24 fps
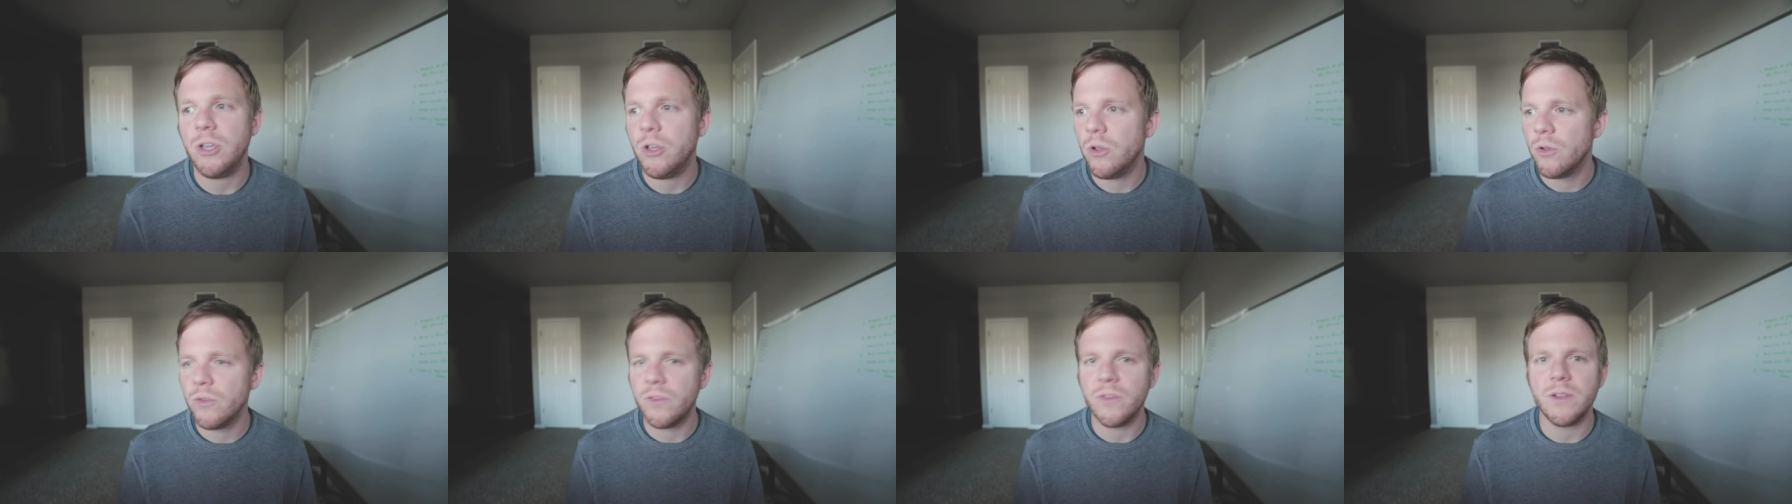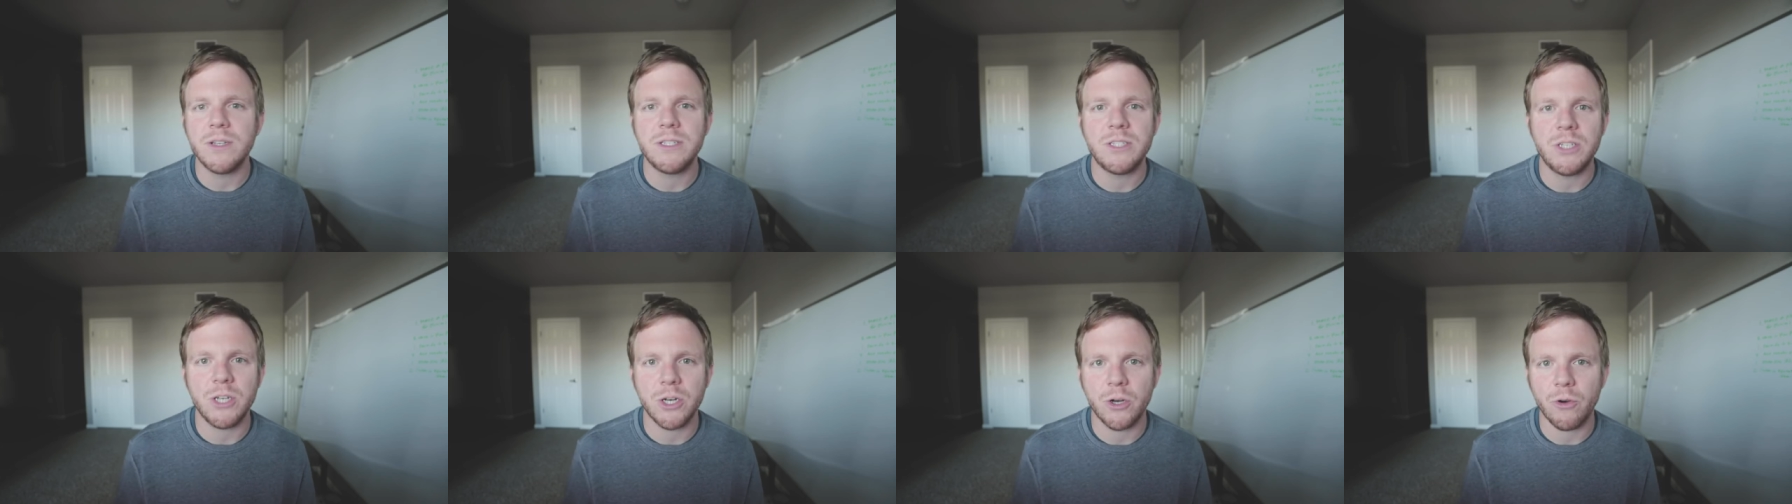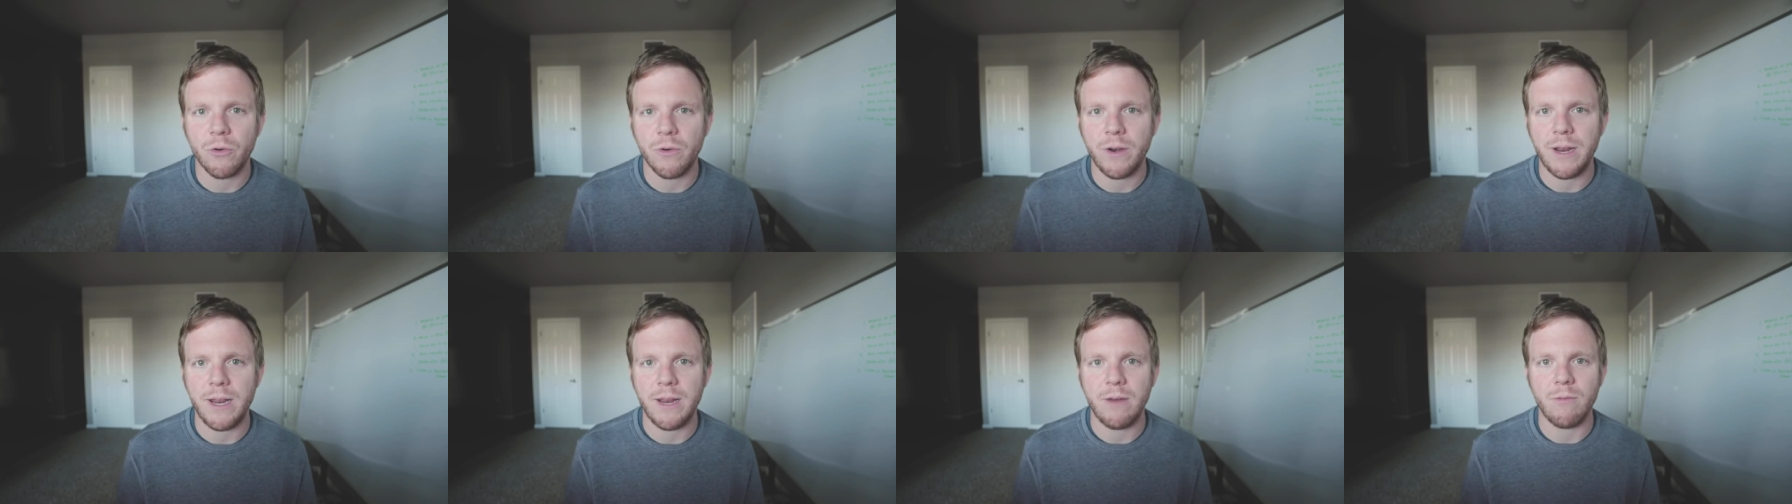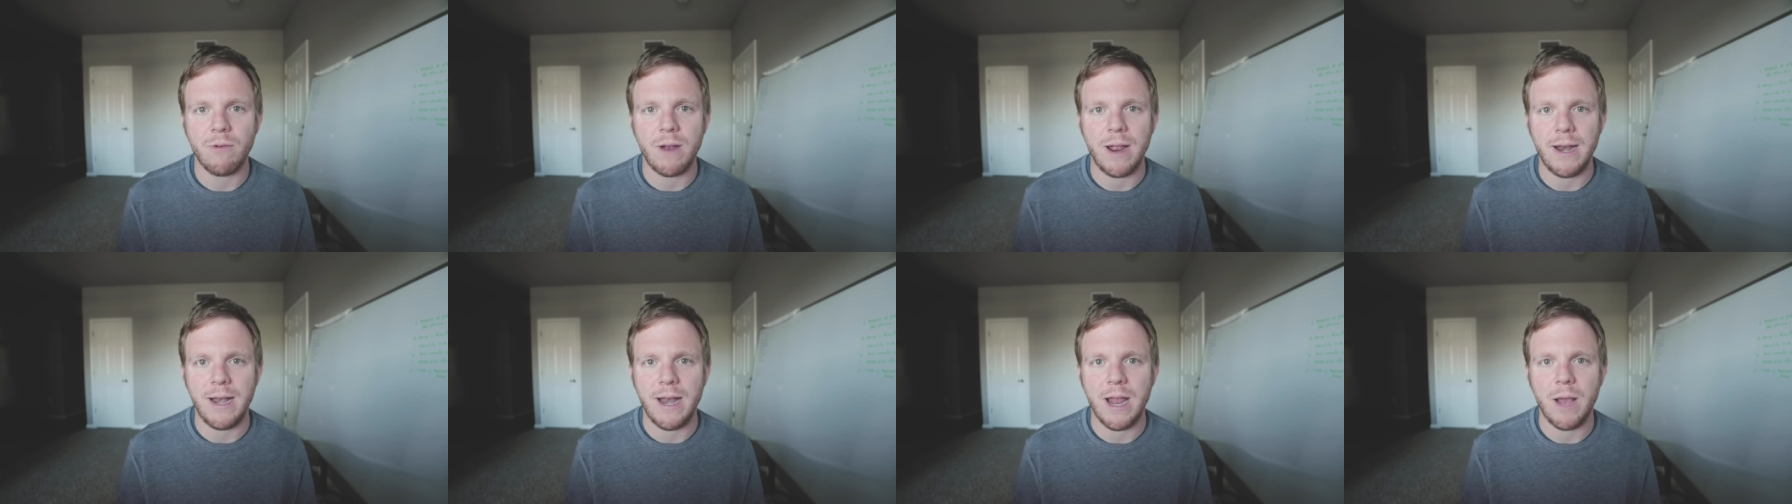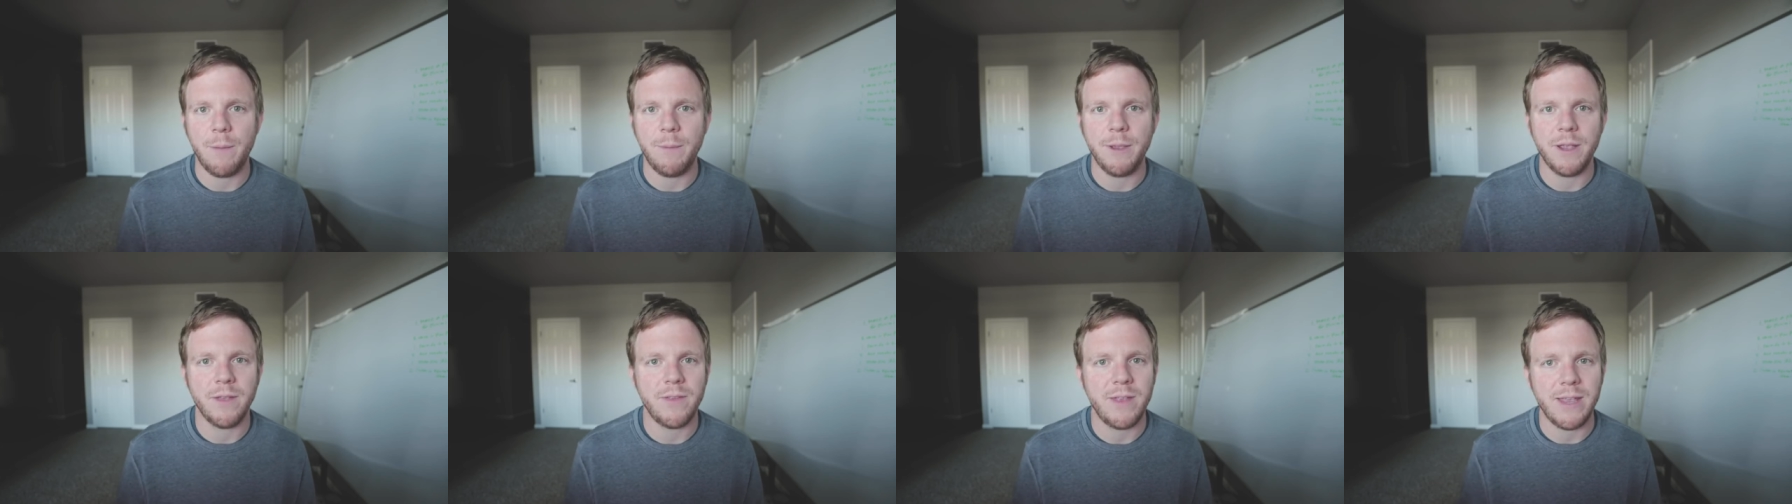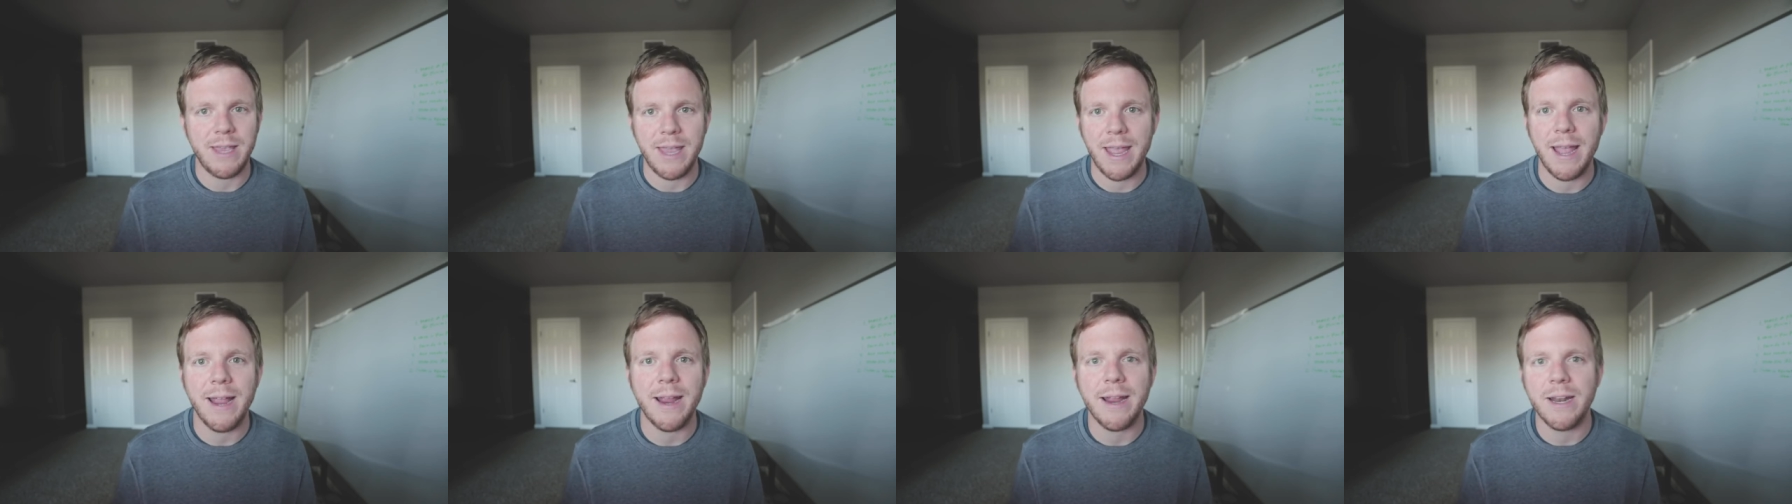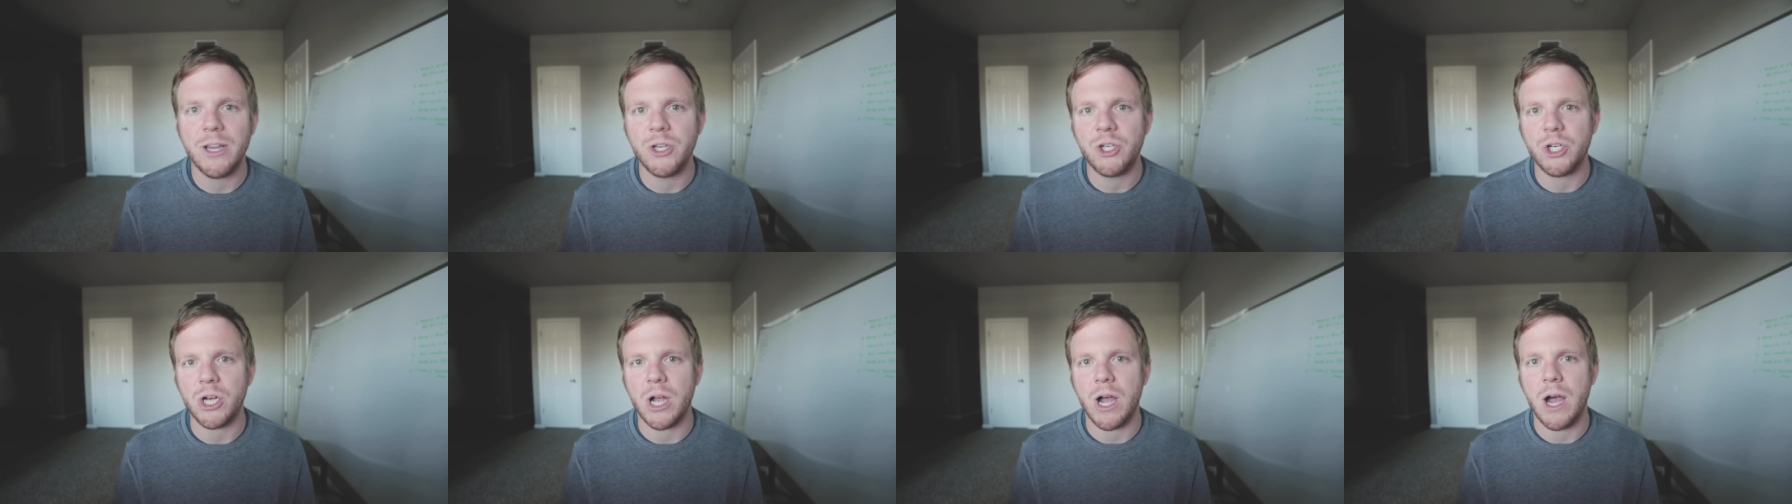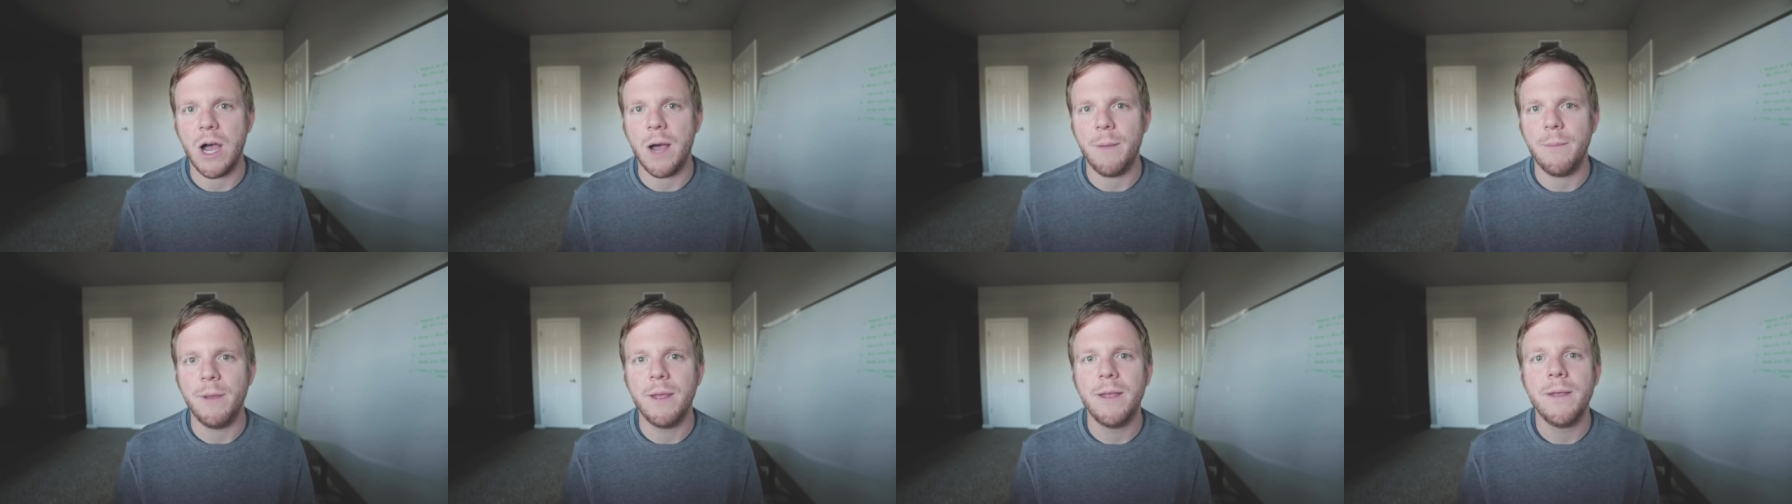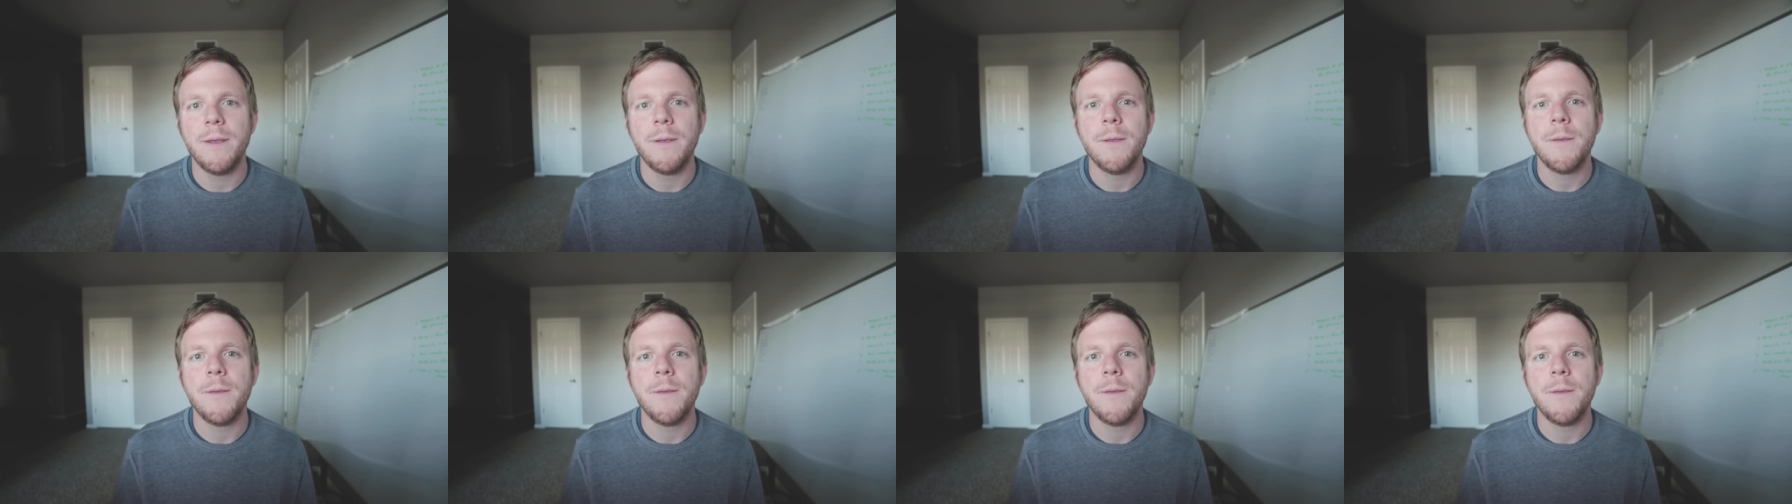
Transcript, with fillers: useless degree right now because they can't get a job,